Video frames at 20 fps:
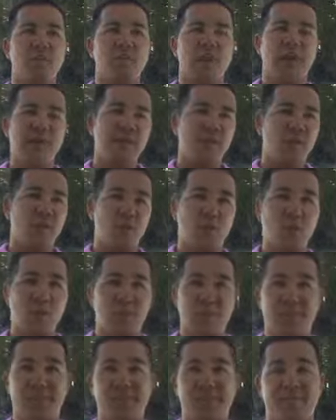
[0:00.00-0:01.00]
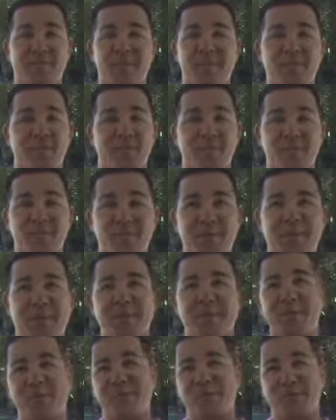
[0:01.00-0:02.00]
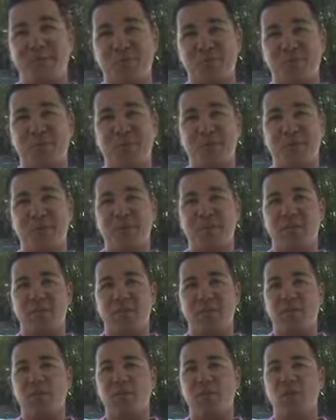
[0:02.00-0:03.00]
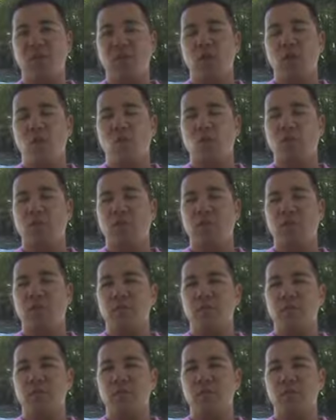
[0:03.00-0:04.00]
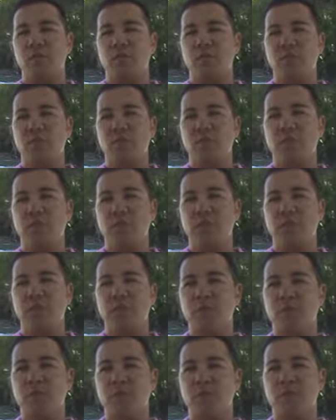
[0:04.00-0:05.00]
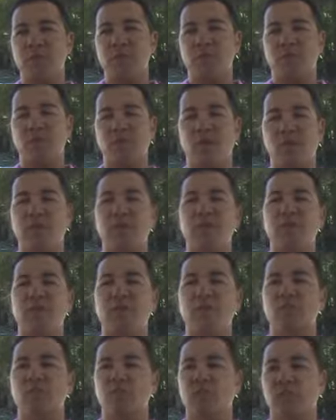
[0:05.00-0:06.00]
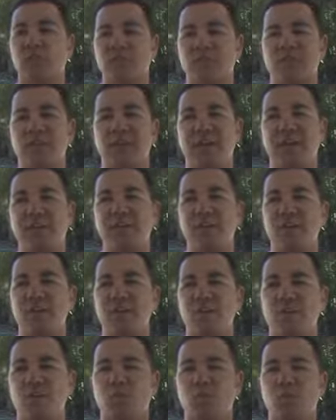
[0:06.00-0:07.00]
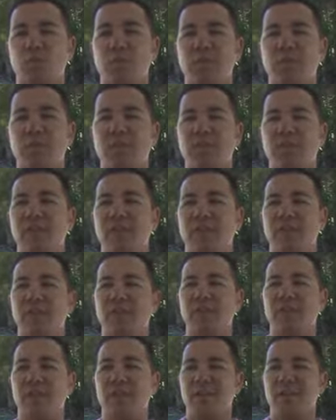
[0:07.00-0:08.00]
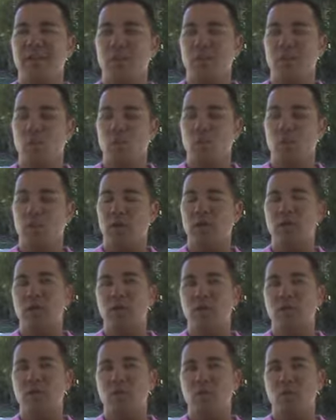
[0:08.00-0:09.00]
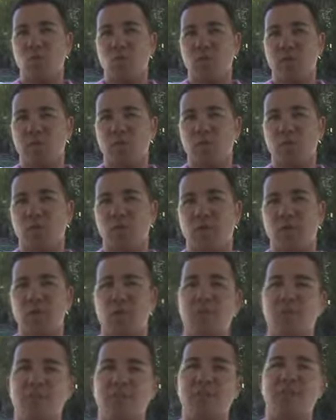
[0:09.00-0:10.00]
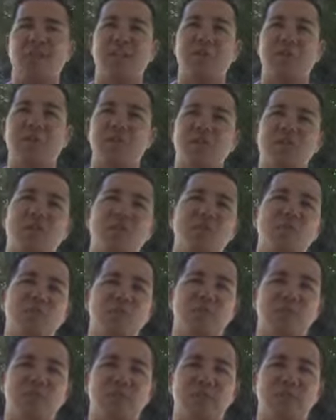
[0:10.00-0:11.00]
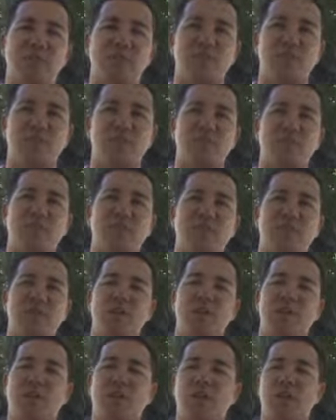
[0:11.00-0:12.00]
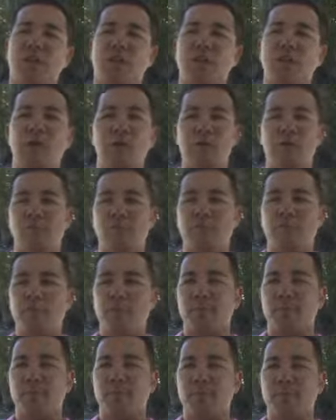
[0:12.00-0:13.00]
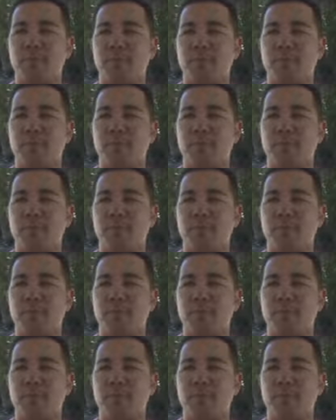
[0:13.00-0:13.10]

Buying a home is obviously the biggest investment you're going to make in your life. What people do is, there are people that just call the signs. Really, you want a realtor working. You want to set up some sort of relationship. The